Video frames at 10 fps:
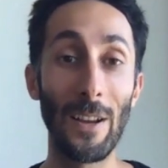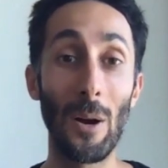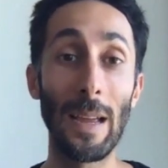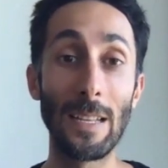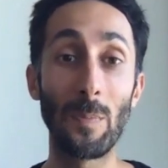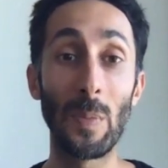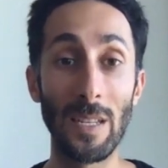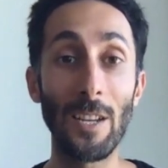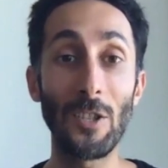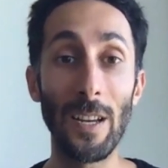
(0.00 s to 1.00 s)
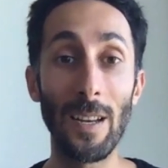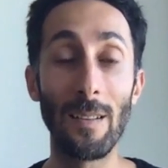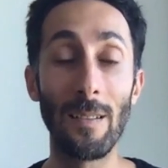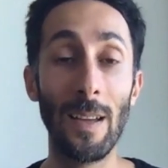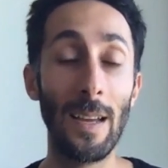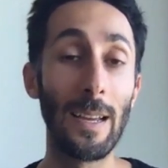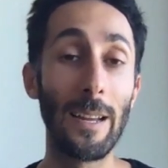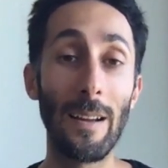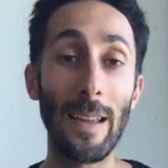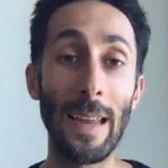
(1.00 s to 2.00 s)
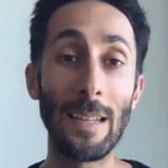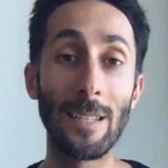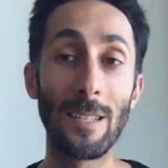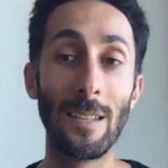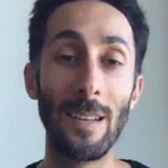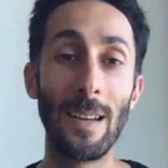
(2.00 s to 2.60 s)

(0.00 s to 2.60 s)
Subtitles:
his position, and it's